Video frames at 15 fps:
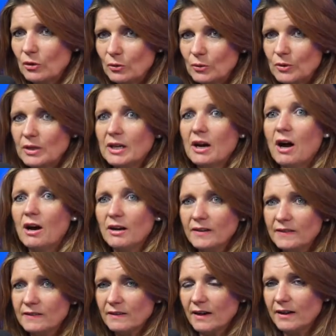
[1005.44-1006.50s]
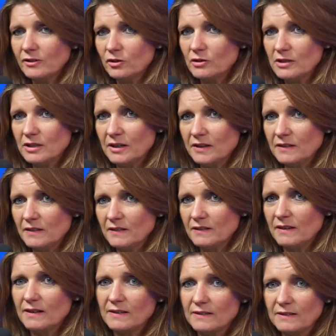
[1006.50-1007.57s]
So hard cider in the United
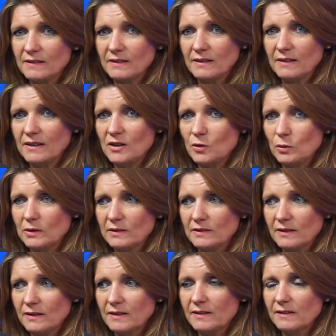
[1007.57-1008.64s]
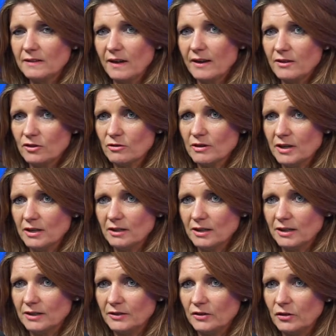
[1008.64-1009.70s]
States equals cider in
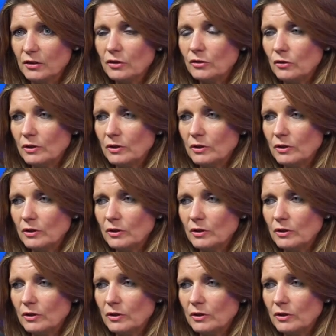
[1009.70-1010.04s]
Ireland.